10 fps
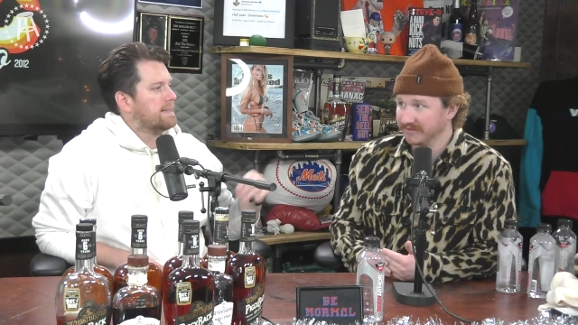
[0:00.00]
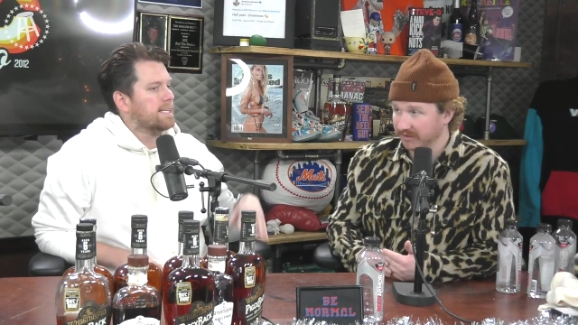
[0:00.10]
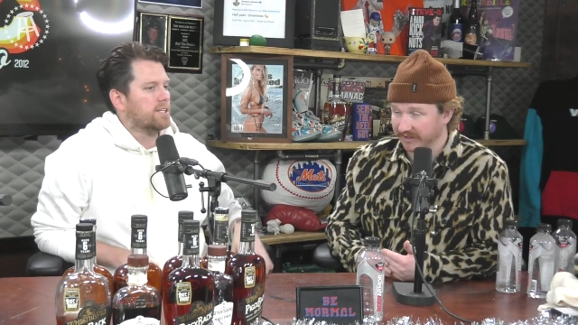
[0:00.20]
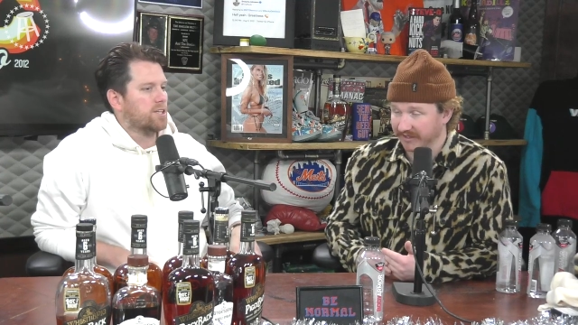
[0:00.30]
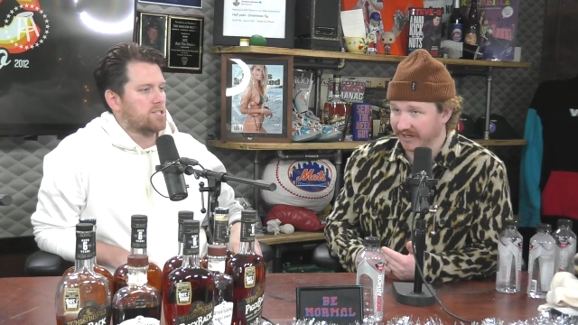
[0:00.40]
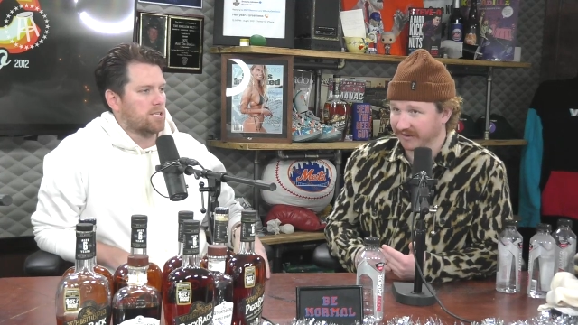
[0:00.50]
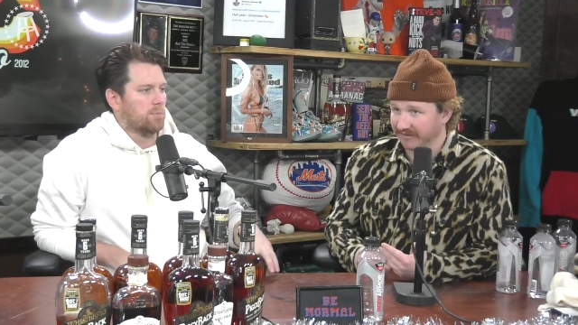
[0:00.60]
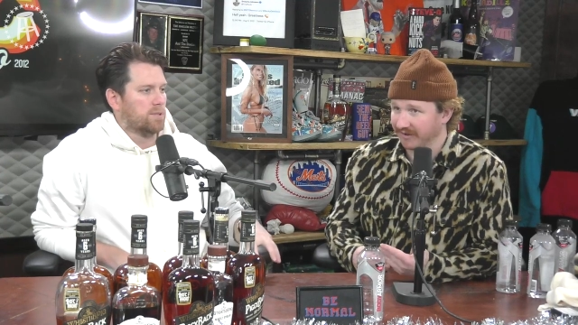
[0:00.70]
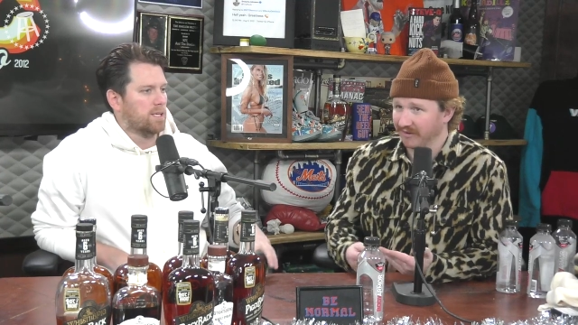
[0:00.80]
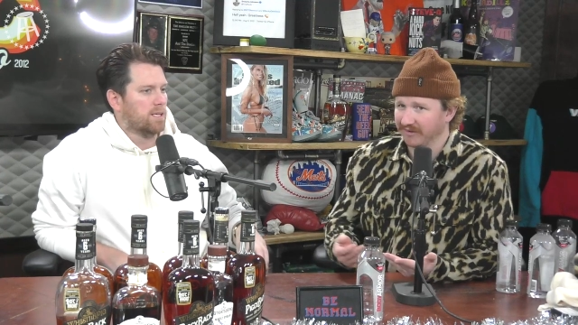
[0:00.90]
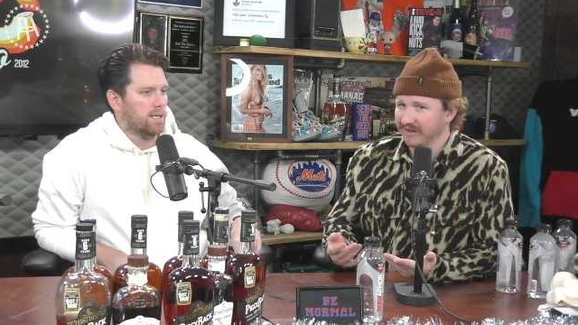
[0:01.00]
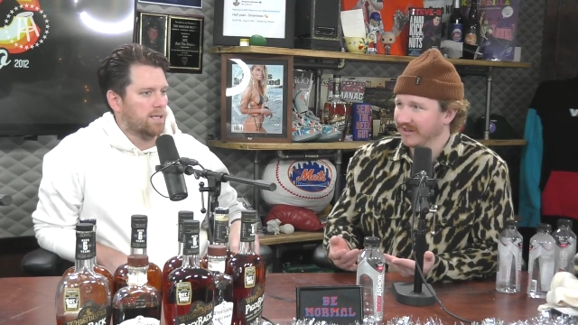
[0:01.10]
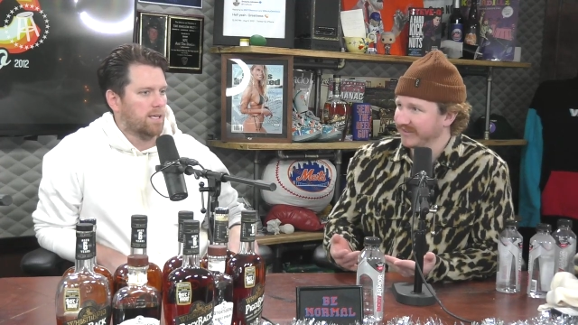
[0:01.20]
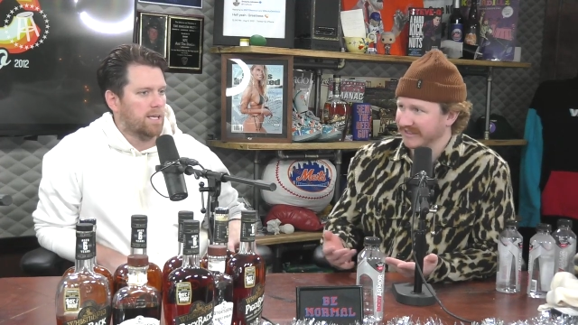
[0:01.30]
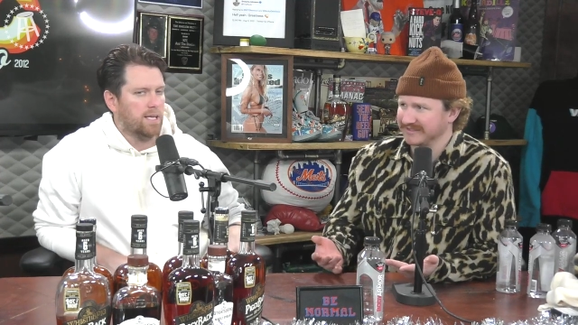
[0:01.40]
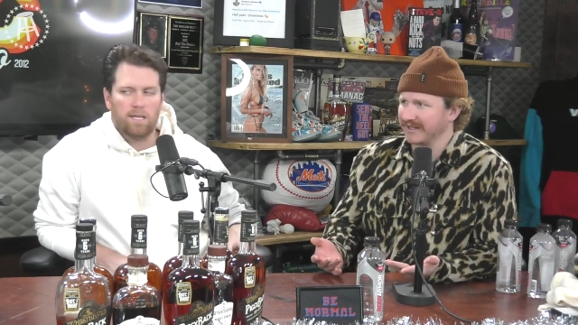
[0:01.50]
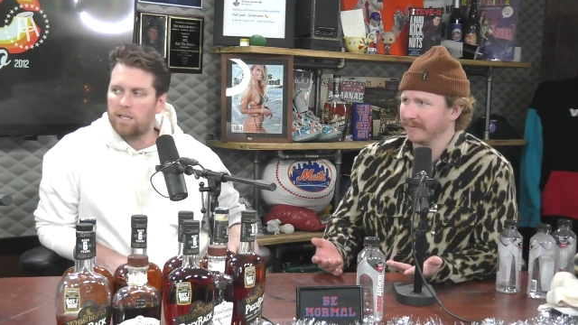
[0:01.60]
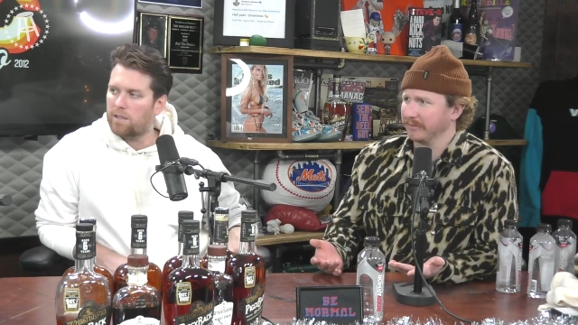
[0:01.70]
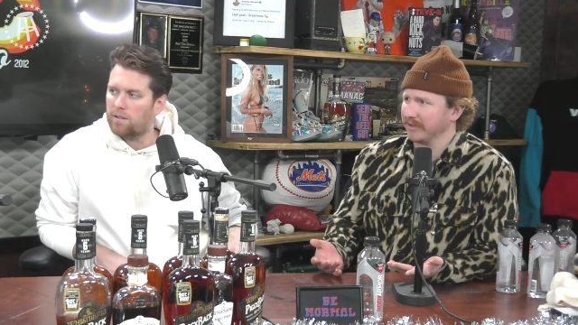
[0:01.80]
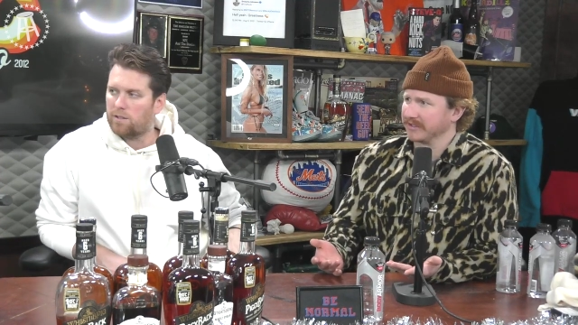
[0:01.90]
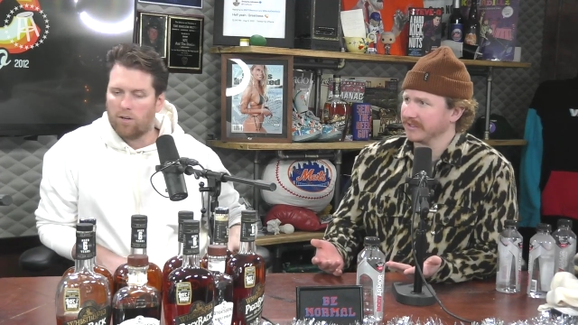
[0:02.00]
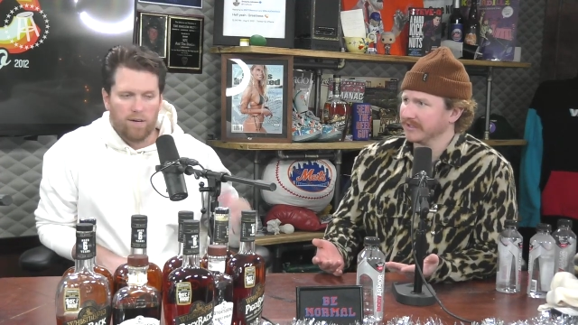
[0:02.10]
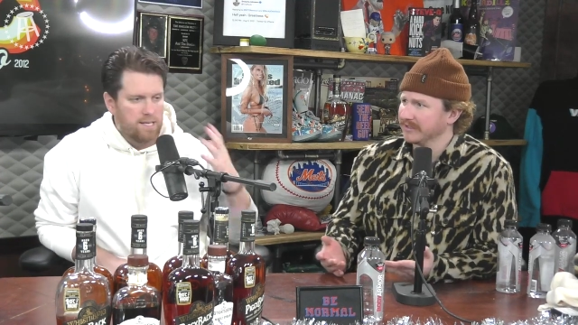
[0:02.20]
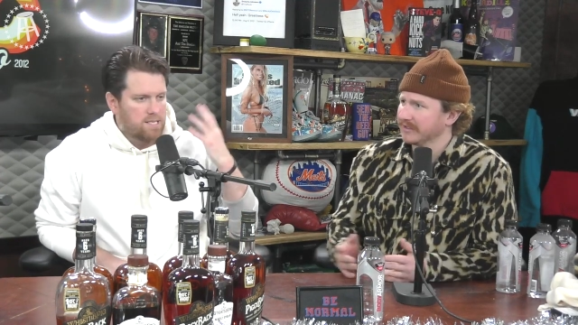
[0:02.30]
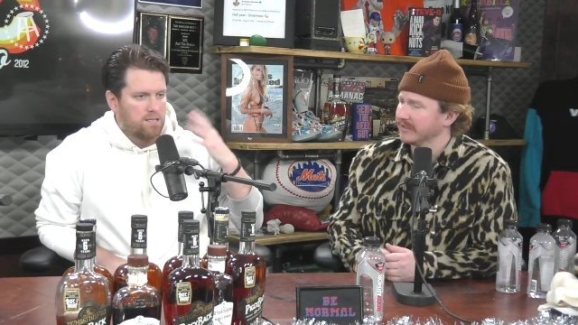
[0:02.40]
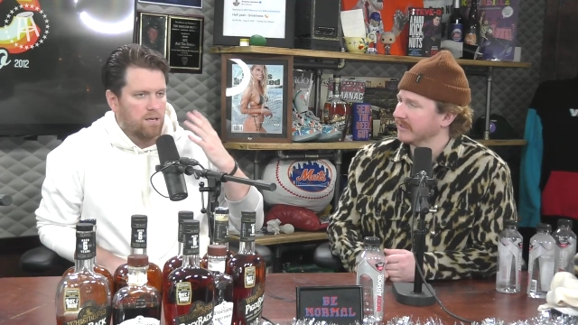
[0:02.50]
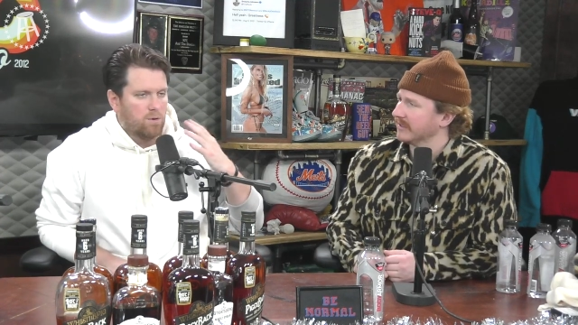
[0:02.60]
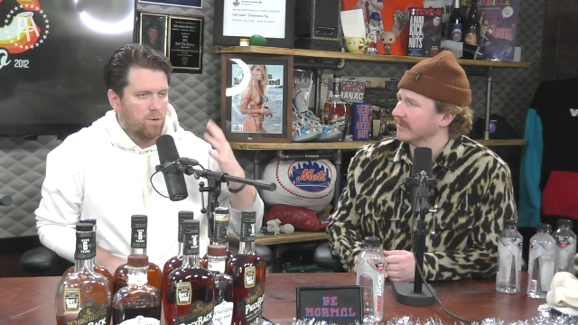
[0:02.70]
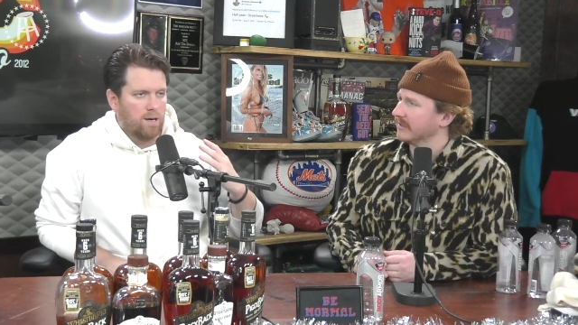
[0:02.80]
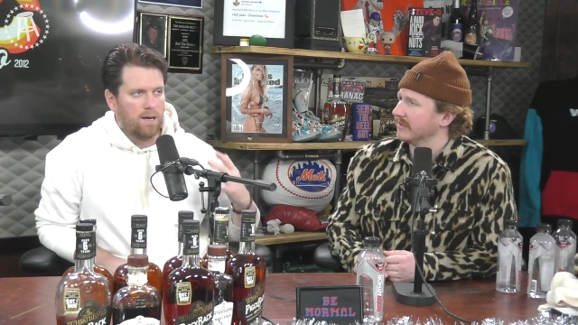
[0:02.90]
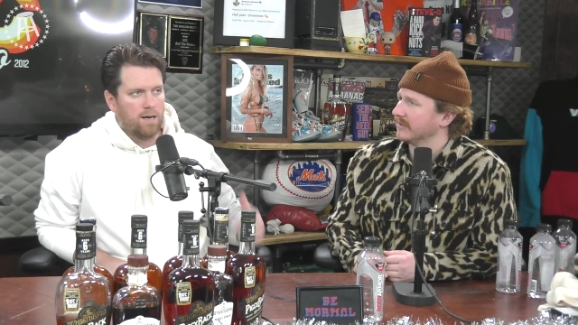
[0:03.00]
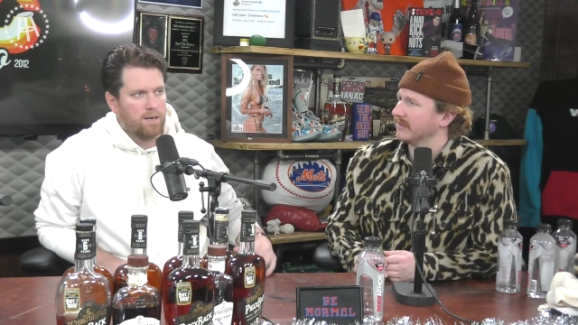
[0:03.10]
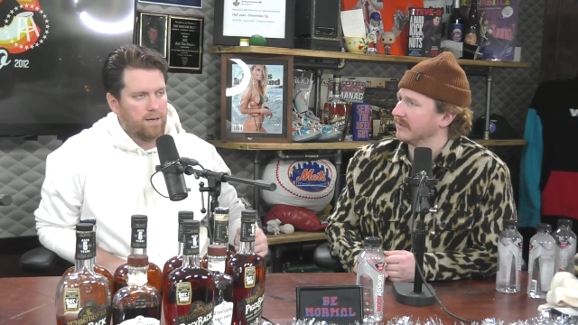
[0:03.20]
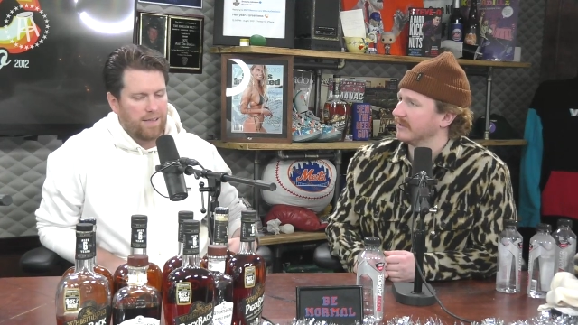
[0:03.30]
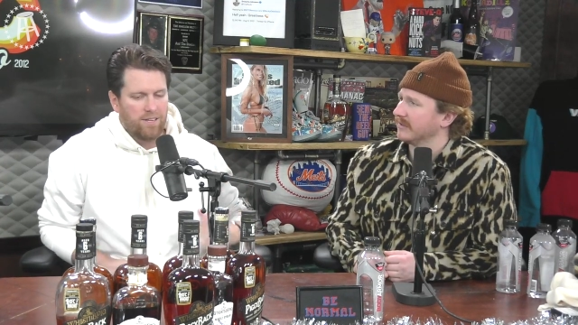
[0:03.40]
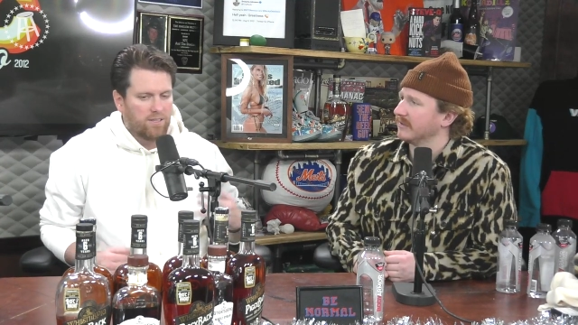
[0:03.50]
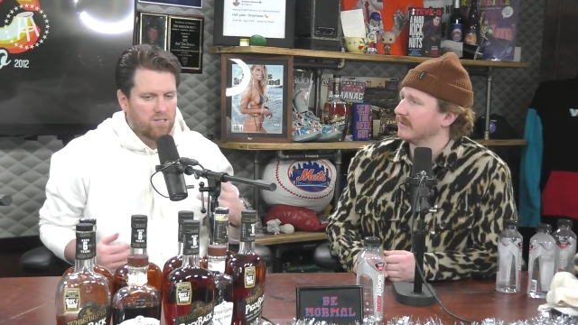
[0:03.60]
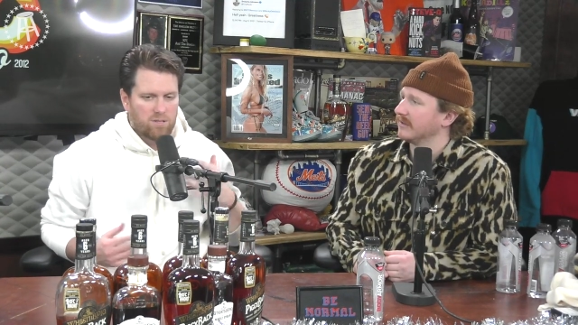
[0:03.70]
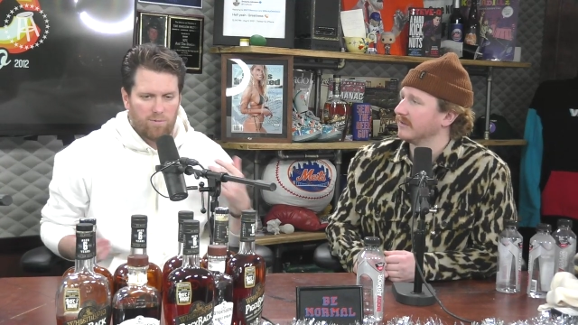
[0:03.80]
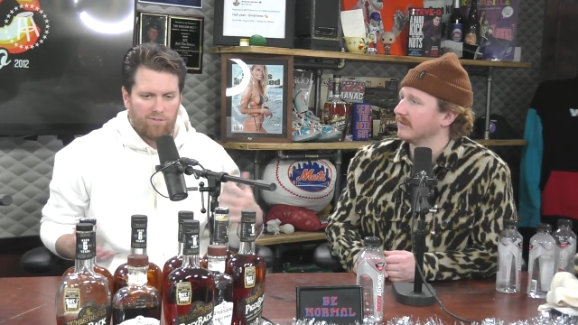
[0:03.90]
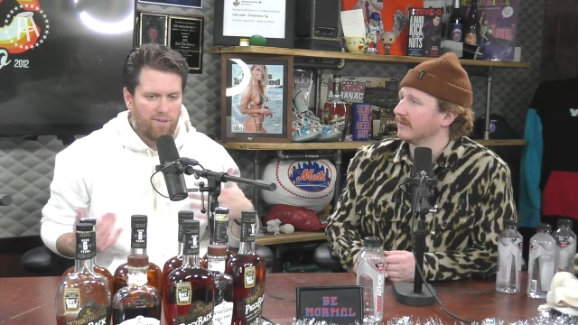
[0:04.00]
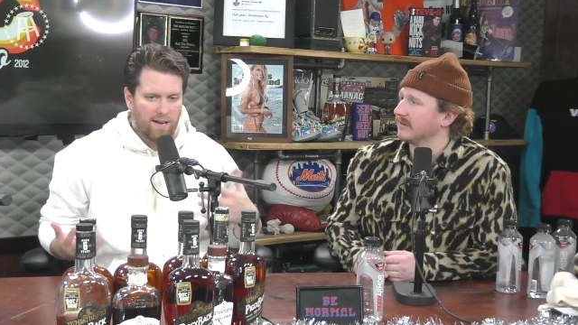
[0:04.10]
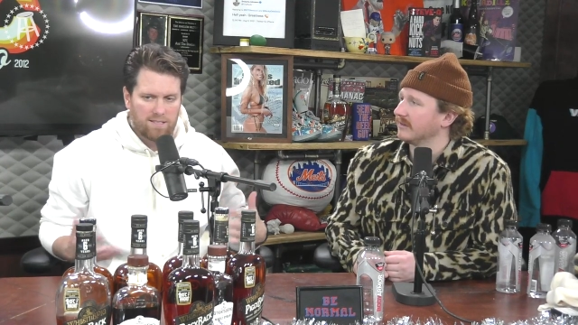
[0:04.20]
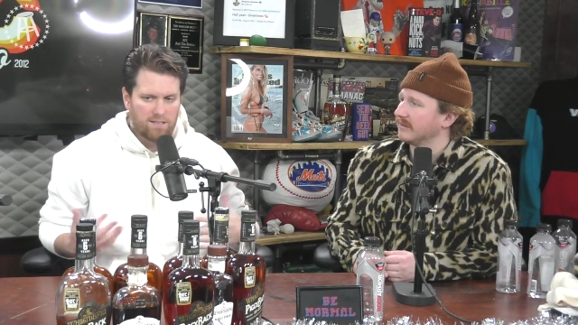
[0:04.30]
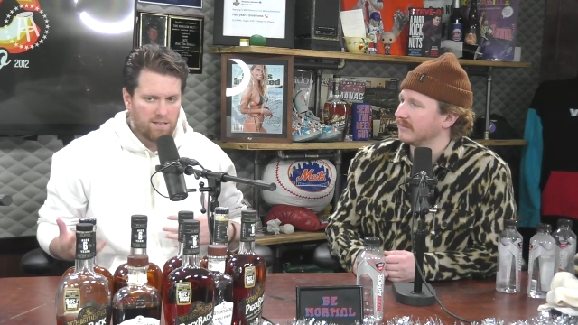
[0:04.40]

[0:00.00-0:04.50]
Speaker 1: like, there's something. Honestly, that's like, not a book. There is, though, I think there's some effect.